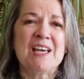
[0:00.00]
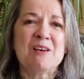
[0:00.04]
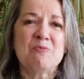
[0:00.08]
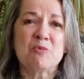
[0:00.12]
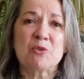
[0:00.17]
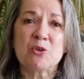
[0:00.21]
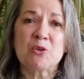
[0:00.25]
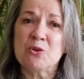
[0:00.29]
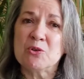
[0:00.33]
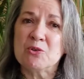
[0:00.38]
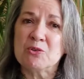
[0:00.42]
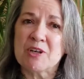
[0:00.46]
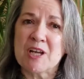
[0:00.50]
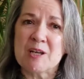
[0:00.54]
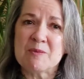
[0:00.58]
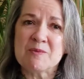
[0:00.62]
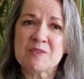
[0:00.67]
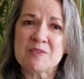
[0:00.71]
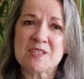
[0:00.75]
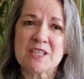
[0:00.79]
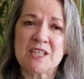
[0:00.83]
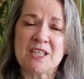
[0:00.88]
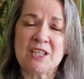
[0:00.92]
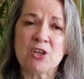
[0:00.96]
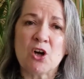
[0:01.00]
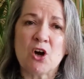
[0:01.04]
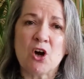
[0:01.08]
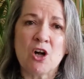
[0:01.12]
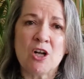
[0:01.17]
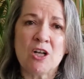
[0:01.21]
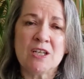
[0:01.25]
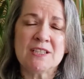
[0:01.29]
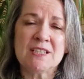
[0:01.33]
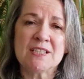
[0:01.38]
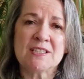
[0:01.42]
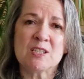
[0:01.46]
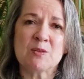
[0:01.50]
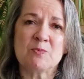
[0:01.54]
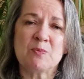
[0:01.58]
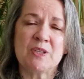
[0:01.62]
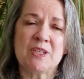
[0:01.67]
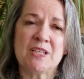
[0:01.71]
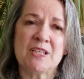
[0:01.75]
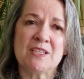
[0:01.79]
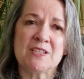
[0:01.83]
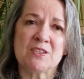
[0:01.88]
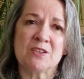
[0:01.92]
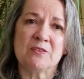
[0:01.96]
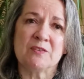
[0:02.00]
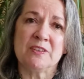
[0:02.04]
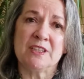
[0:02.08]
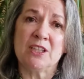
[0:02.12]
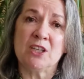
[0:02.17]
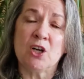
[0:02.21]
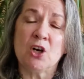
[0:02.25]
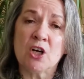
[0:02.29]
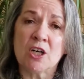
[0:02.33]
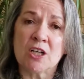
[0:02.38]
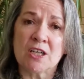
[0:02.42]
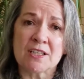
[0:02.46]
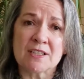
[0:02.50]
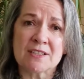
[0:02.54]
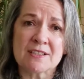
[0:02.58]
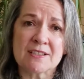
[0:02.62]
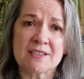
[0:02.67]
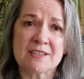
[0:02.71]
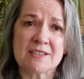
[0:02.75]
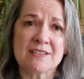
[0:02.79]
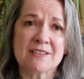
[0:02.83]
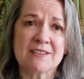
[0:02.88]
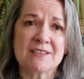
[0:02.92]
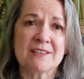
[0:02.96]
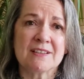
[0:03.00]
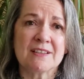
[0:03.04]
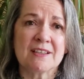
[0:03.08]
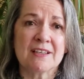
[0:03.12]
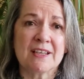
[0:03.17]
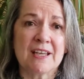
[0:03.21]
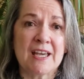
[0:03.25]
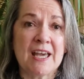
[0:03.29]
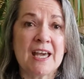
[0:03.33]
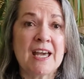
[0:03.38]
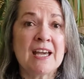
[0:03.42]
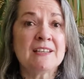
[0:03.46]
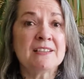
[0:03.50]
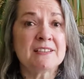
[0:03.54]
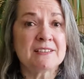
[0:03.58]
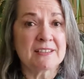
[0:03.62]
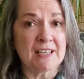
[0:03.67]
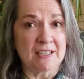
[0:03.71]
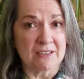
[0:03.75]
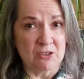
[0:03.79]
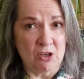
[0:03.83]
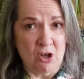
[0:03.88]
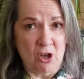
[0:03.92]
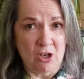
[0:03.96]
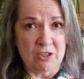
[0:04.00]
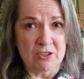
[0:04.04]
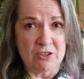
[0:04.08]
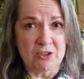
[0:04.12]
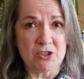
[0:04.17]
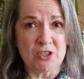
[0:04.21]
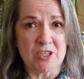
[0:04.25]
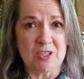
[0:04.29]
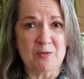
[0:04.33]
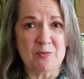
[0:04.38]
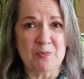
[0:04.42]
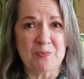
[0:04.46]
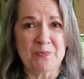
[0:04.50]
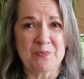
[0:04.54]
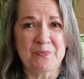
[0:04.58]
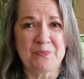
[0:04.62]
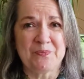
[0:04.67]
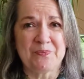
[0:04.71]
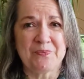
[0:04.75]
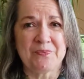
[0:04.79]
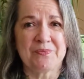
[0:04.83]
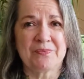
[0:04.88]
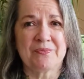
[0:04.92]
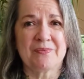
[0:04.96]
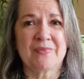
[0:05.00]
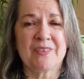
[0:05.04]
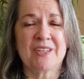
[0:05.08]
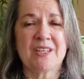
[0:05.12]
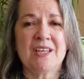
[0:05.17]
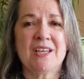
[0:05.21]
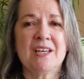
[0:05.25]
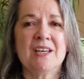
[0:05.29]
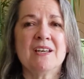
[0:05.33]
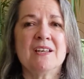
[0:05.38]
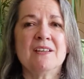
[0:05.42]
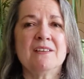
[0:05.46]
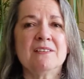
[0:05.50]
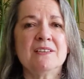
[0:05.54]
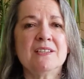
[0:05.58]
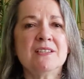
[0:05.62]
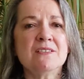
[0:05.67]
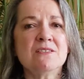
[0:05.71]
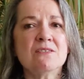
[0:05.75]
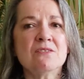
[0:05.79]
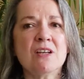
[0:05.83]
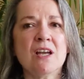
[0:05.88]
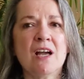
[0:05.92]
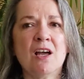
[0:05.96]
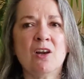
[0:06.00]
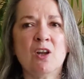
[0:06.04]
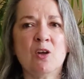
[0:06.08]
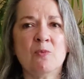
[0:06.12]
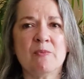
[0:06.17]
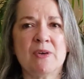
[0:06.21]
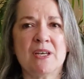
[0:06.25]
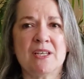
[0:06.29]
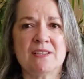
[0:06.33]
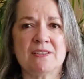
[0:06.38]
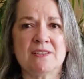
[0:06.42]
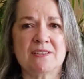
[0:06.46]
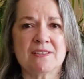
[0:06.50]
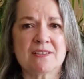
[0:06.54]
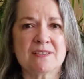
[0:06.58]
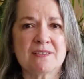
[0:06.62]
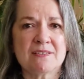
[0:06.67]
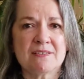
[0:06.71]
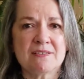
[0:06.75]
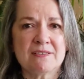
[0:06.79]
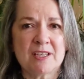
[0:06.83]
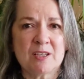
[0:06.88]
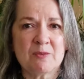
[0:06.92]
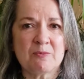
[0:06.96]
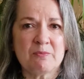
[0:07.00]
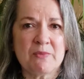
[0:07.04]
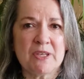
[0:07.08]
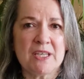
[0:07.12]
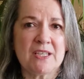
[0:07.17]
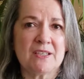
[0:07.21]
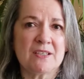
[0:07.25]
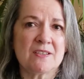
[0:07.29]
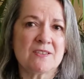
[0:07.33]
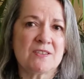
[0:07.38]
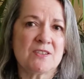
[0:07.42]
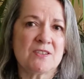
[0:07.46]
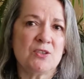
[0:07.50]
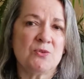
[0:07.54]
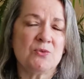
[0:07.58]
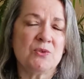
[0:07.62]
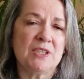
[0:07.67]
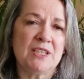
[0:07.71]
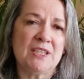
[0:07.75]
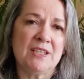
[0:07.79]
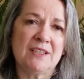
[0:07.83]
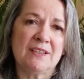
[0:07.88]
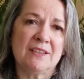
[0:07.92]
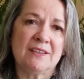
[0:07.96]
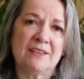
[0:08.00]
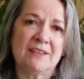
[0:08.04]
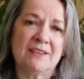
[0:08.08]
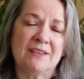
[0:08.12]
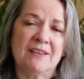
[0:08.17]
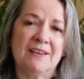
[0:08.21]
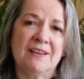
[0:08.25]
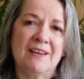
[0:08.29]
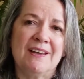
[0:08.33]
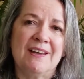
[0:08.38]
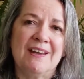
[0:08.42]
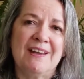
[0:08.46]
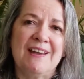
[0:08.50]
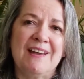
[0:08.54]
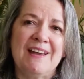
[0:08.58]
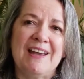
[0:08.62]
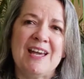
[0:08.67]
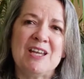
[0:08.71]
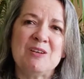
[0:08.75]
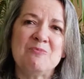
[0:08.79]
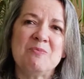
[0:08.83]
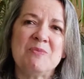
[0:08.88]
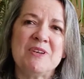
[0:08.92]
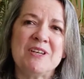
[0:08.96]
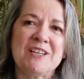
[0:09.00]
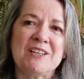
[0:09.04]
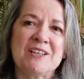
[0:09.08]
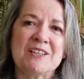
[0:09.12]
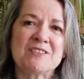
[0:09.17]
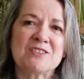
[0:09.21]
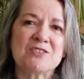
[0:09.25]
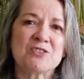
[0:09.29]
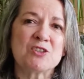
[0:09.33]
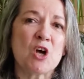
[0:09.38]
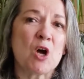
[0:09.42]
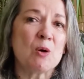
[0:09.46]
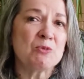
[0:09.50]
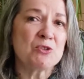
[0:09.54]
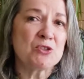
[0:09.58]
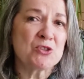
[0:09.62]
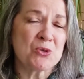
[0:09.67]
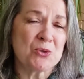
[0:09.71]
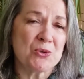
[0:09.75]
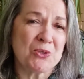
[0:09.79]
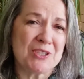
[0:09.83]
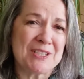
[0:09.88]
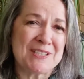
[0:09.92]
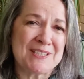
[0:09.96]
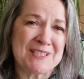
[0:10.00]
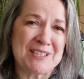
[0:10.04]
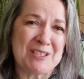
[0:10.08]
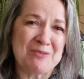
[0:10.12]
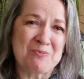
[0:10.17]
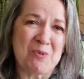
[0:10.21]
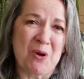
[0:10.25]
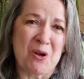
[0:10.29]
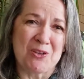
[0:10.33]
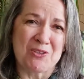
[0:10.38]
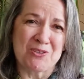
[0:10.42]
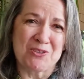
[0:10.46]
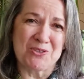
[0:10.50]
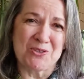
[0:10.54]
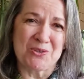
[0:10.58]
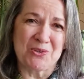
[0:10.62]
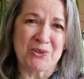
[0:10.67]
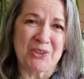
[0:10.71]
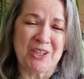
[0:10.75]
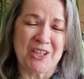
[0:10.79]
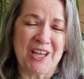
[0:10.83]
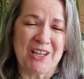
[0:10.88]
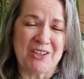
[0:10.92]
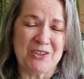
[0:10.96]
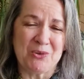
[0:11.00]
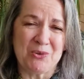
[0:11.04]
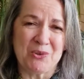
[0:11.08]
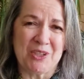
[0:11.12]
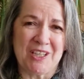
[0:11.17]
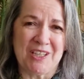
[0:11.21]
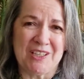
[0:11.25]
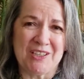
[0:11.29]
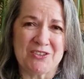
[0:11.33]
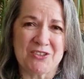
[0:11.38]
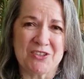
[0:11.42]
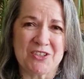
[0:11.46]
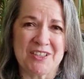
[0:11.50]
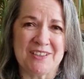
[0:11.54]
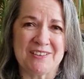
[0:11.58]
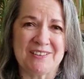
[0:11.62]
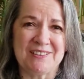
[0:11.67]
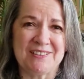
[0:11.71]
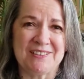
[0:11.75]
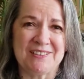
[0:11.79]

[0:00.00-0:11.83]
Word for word: programs in all disciplines of the arts and technology. These are elements that make us unique and make us top choice in Montessori education.